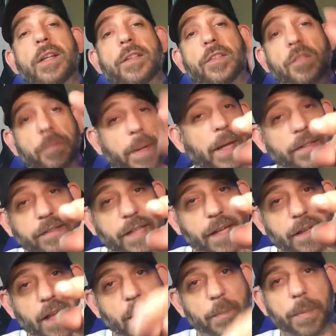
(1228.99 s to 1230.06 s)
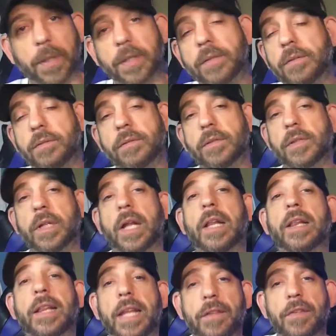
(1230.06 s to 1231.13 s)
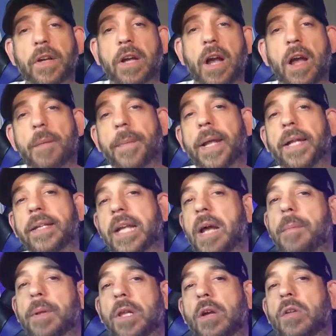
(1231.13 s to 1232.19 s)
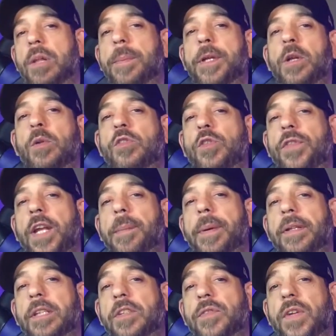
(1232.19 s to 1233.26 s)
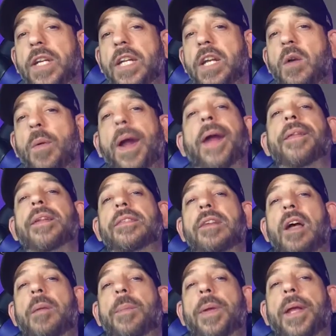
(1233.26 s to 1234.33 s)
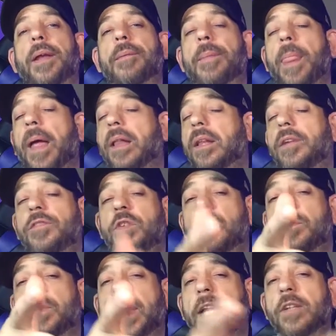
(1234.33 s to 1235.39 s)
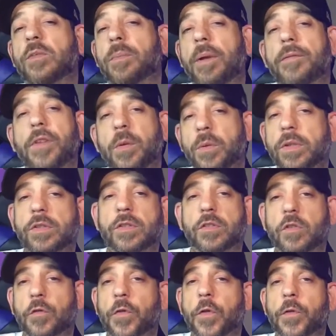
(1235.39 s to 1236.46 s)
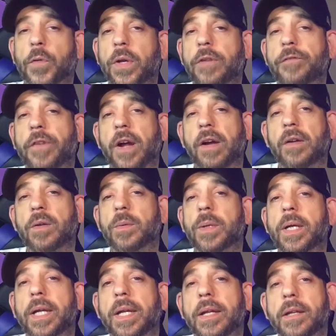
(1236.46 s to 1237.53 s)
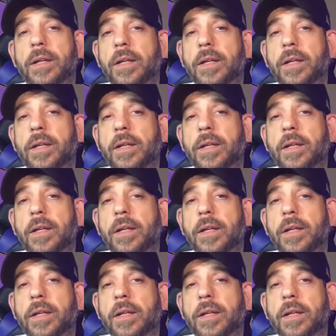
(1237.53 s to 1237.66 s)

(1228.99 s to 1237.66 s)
Smash that like button. Leave a comment down below. Let me know what you think about this video and the topic. I love to engage with my viewers, so feel free to fire away.